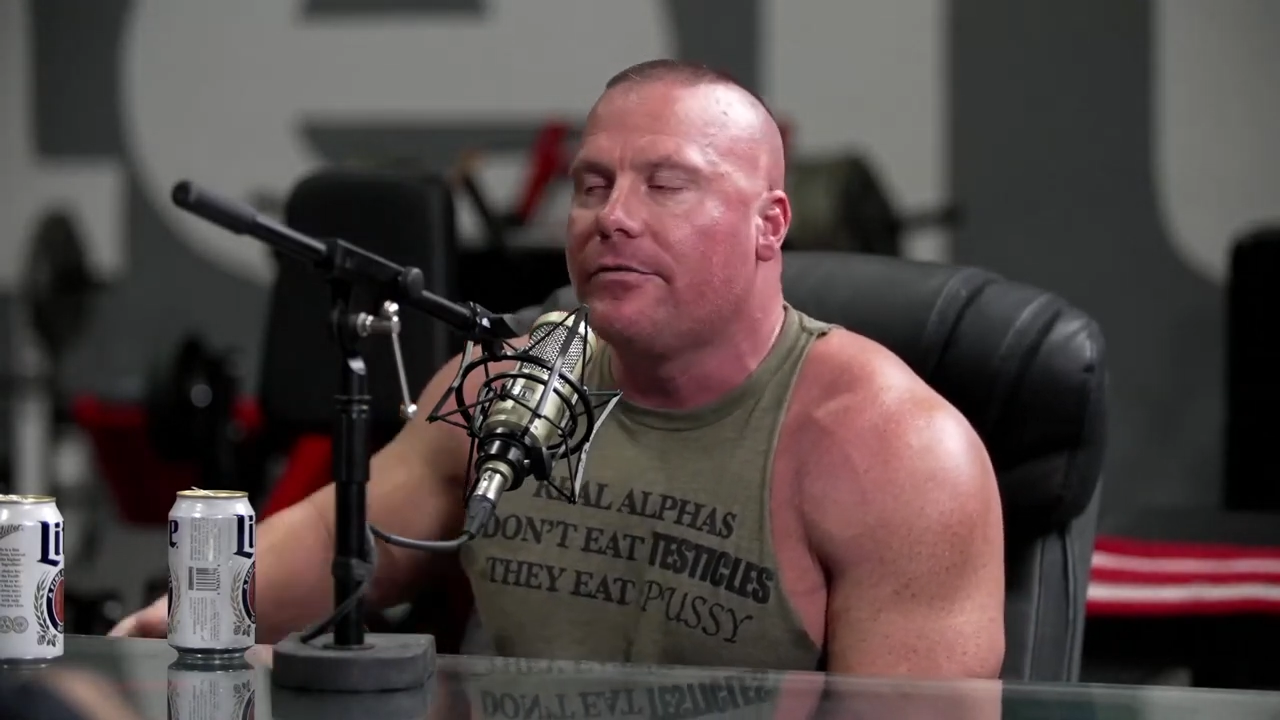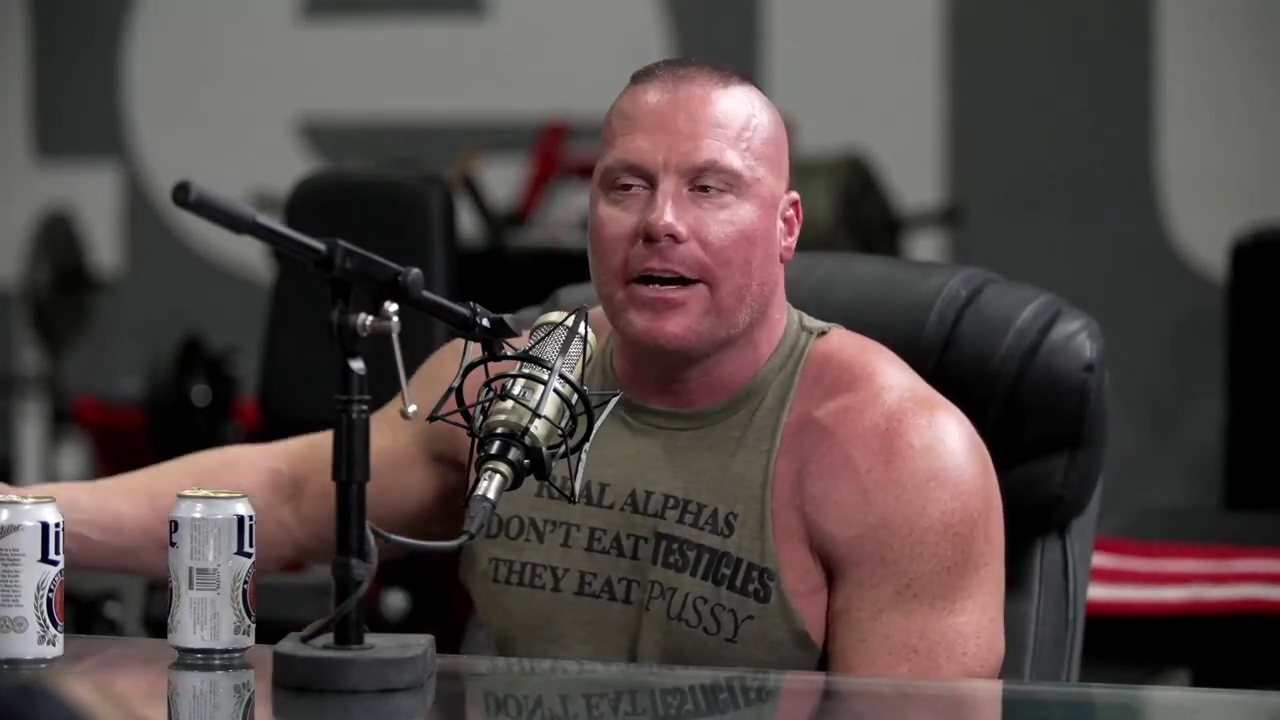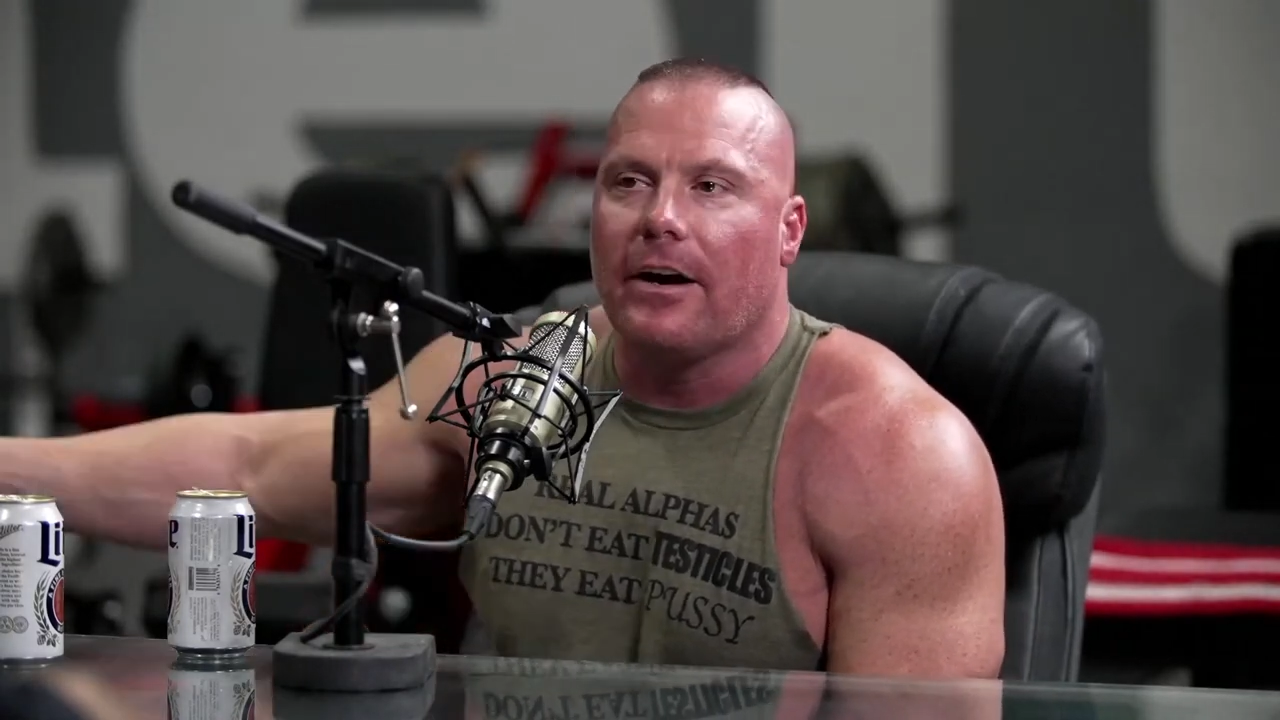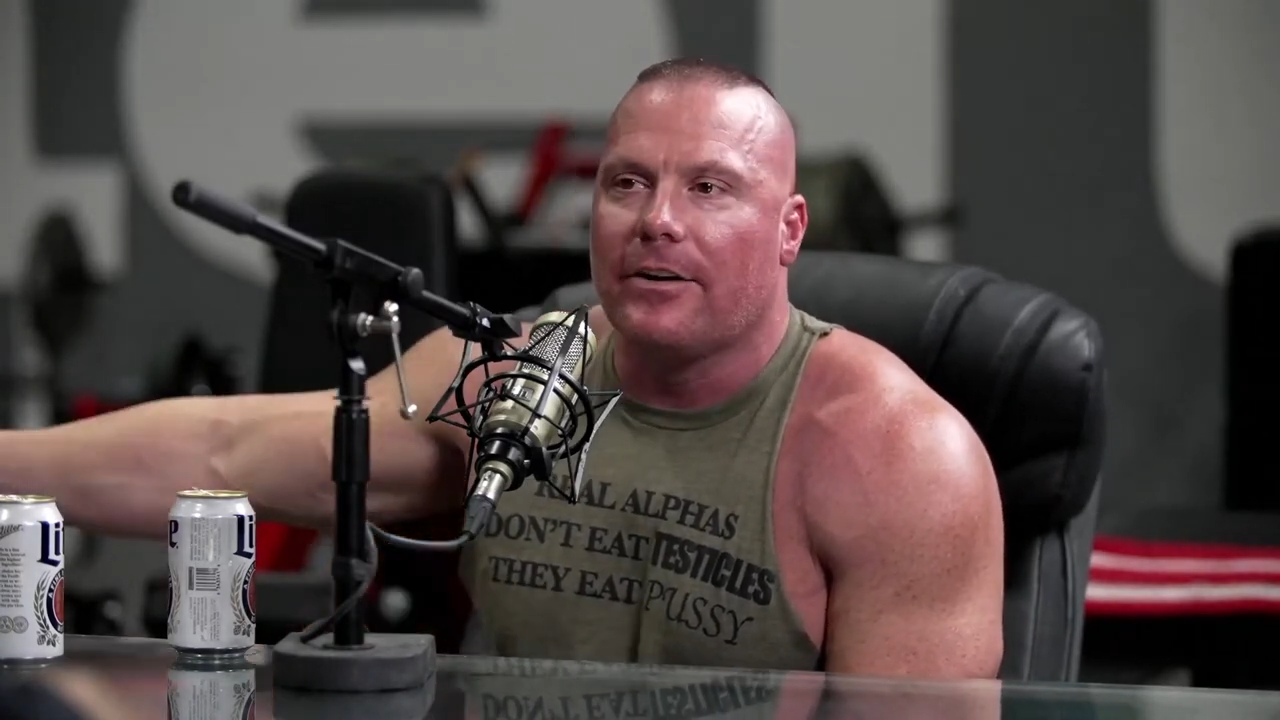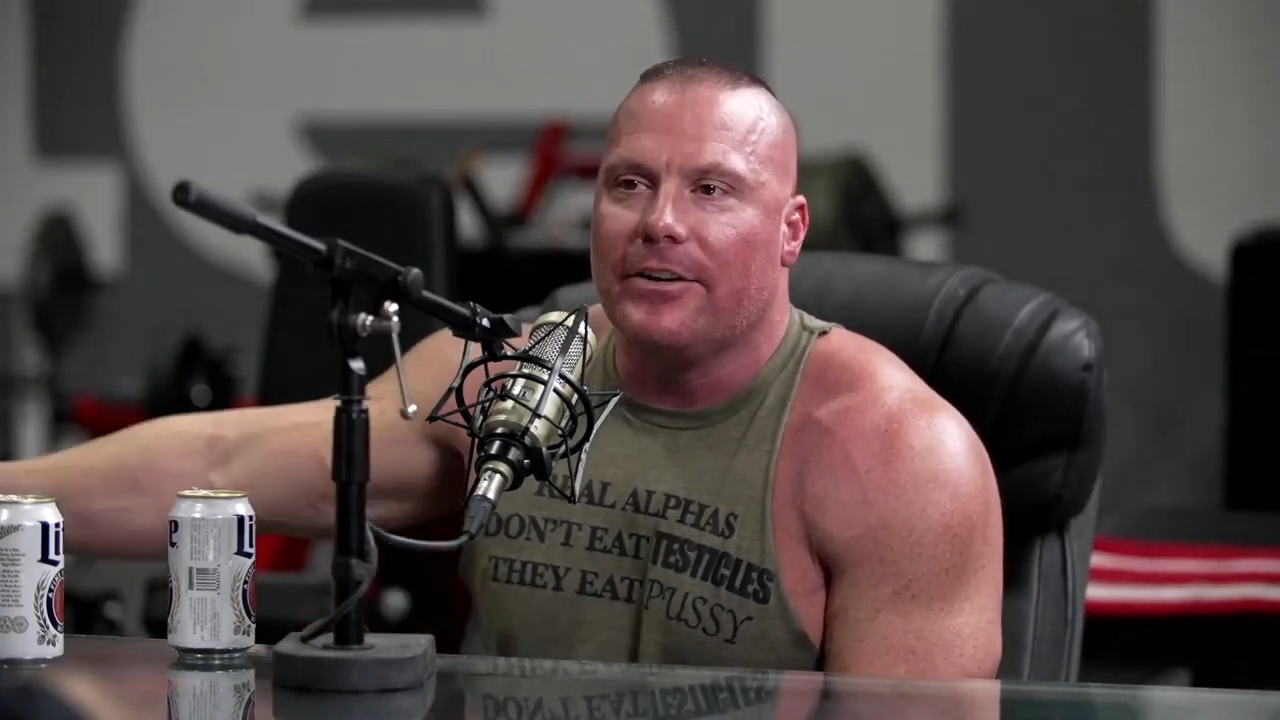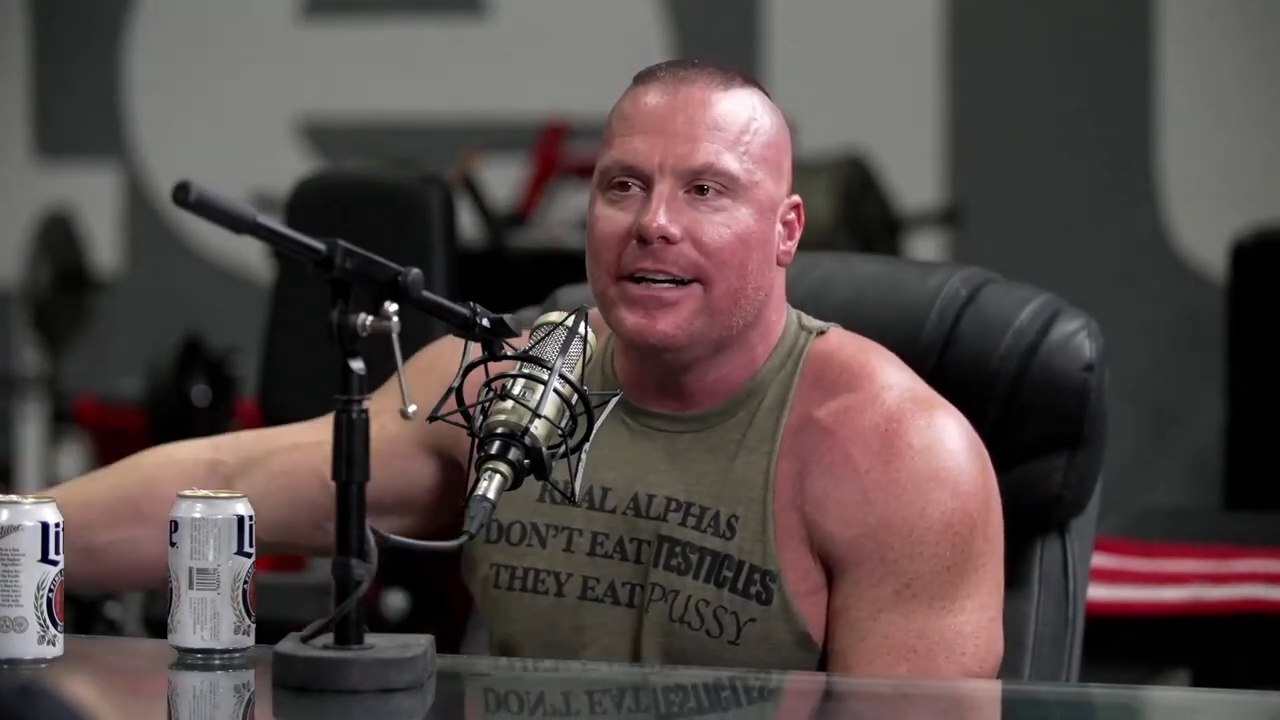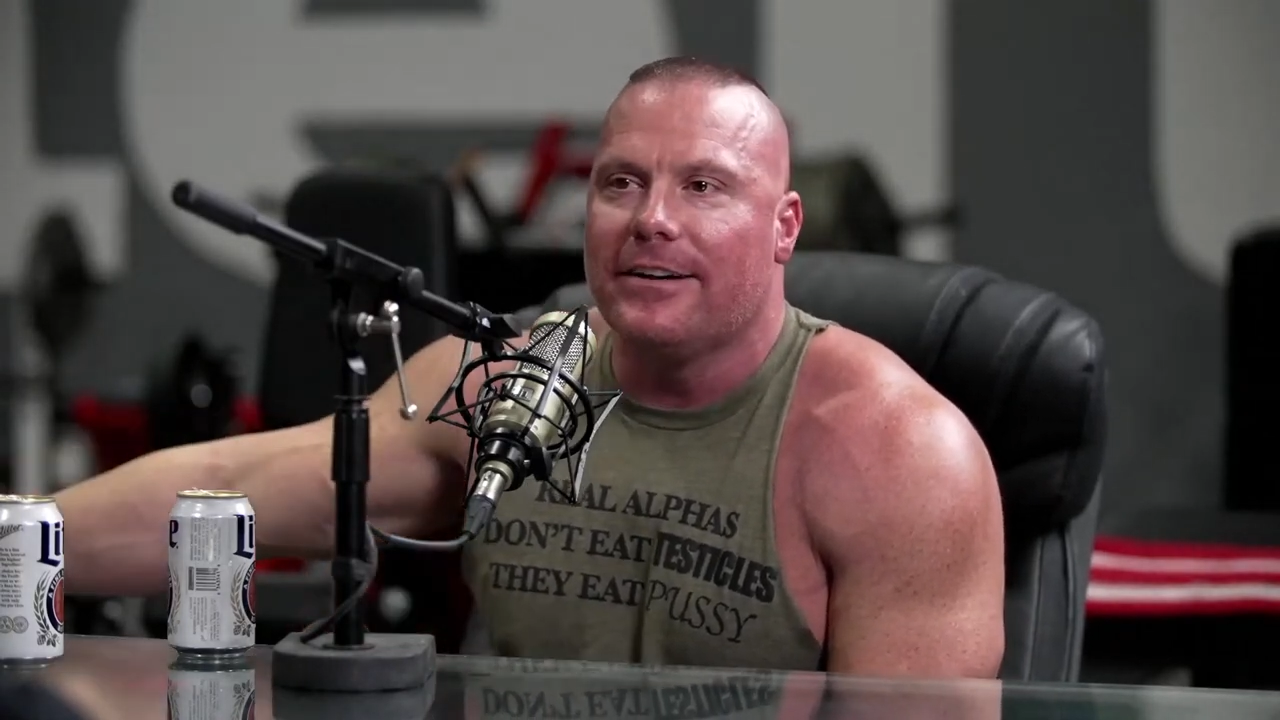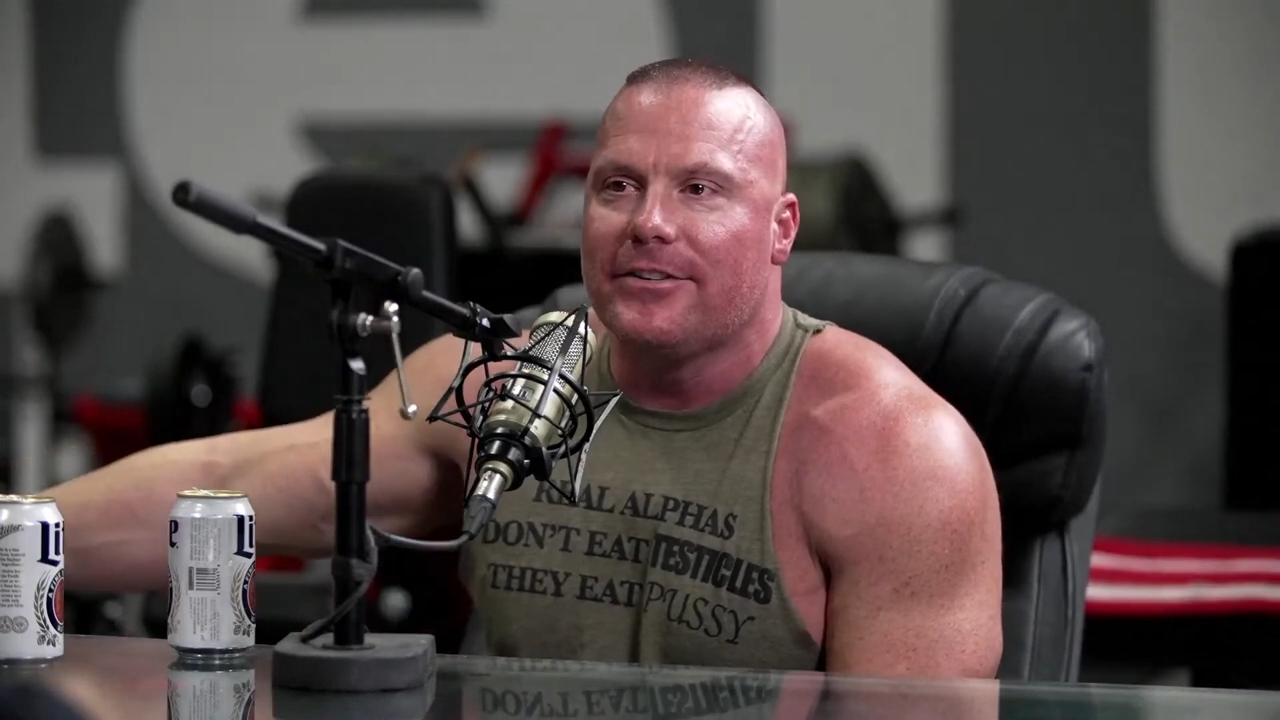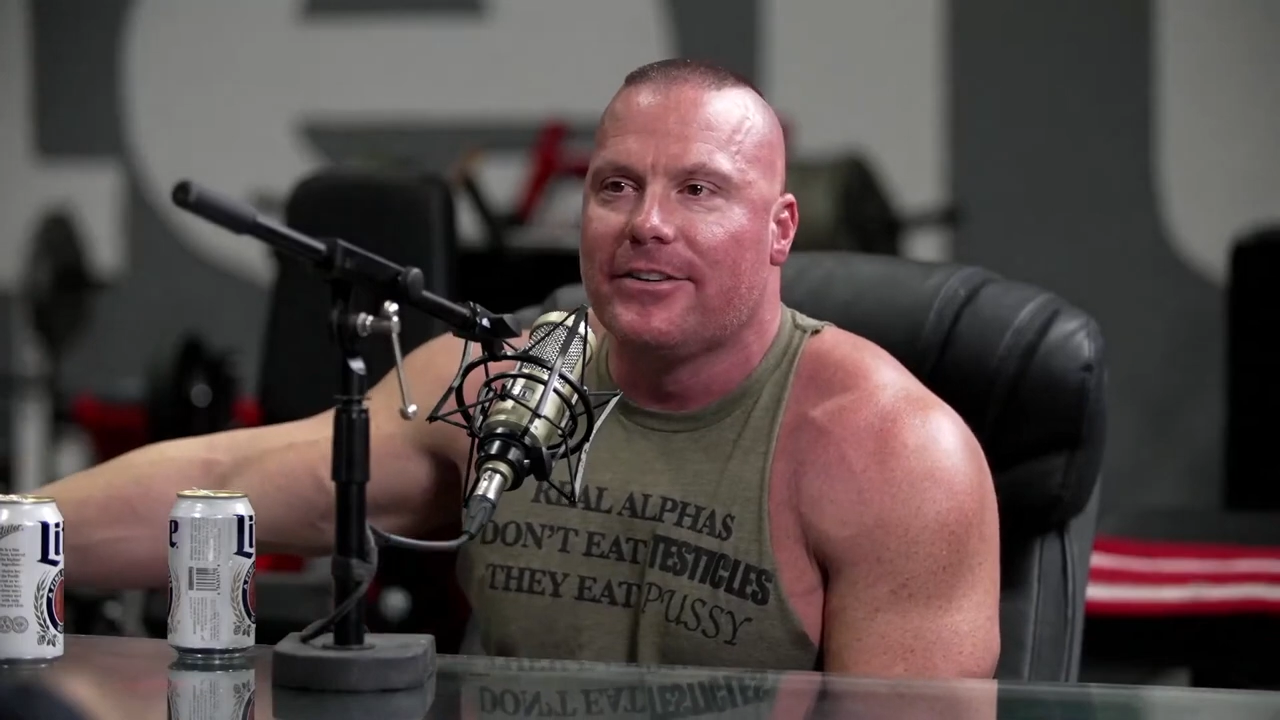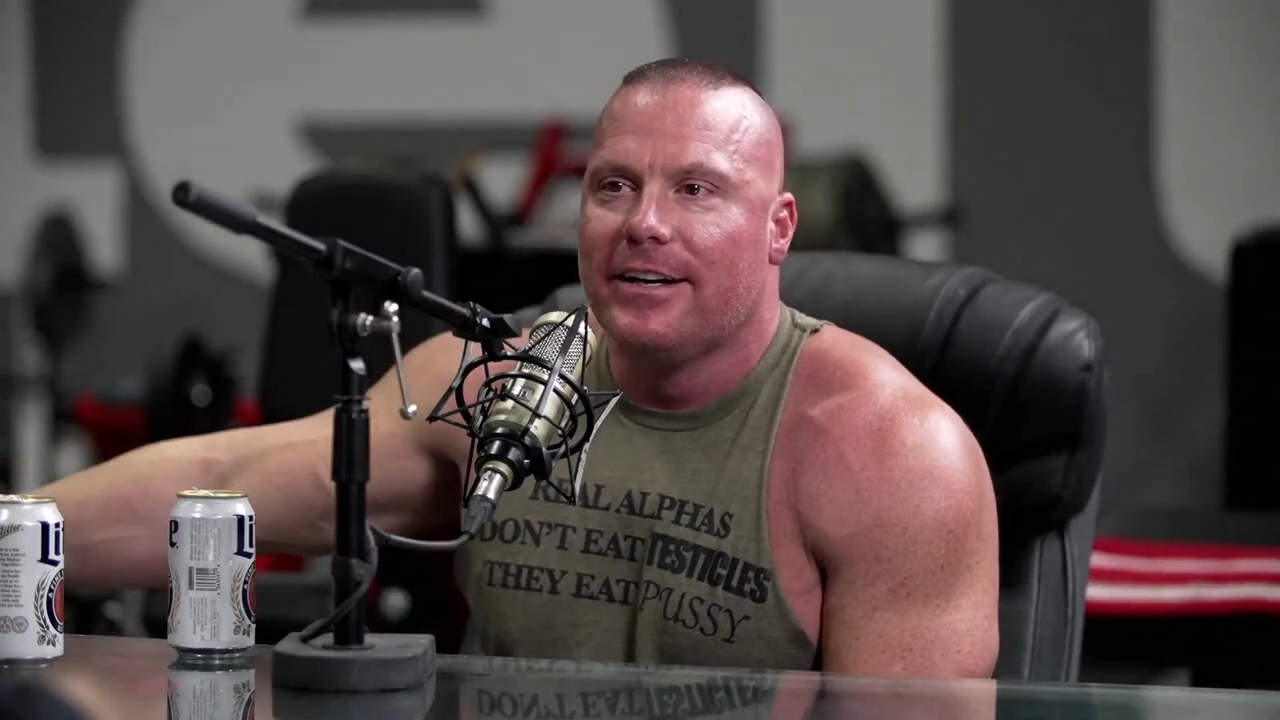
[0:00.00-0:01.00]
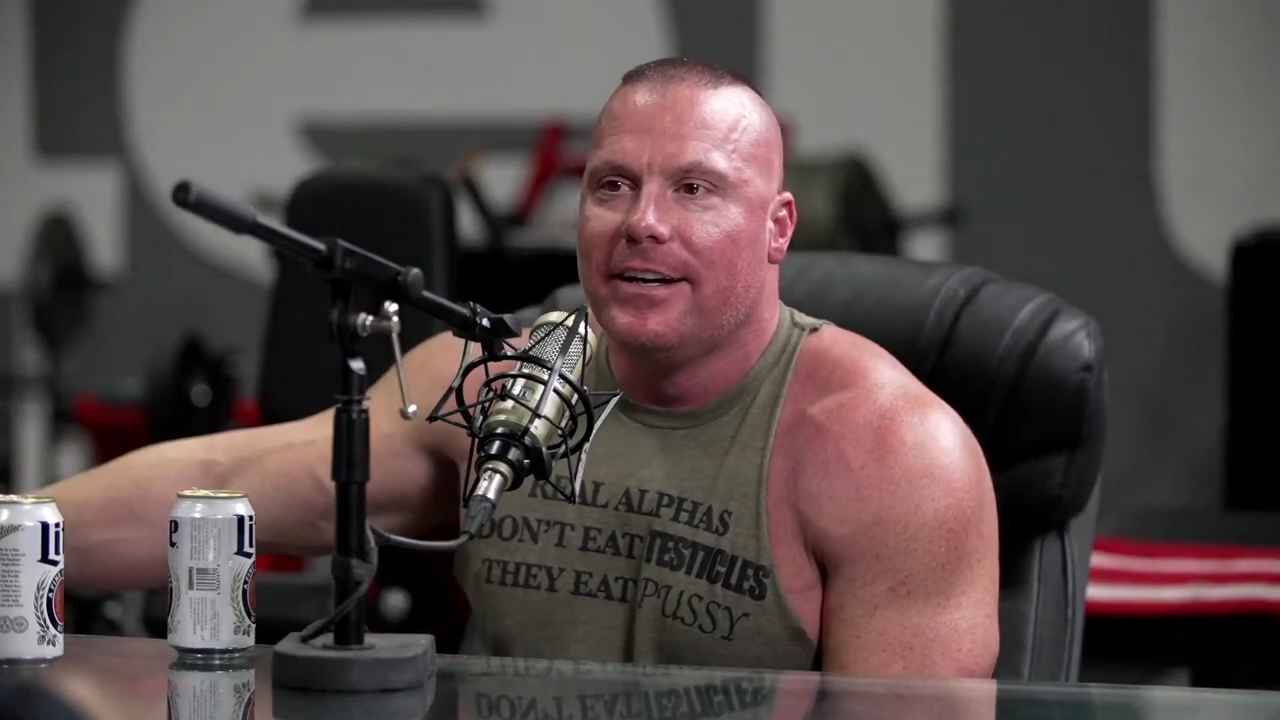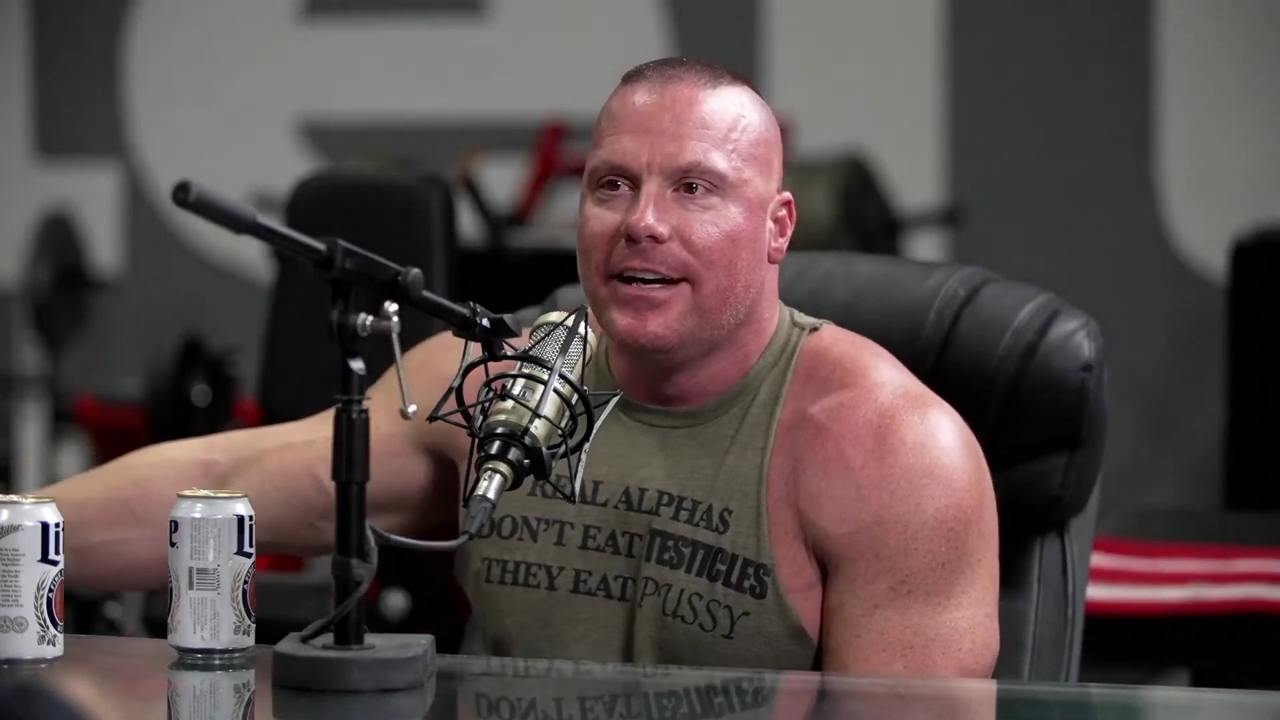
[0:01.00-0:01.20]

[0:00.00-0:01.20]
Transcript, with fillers: for like 100 years,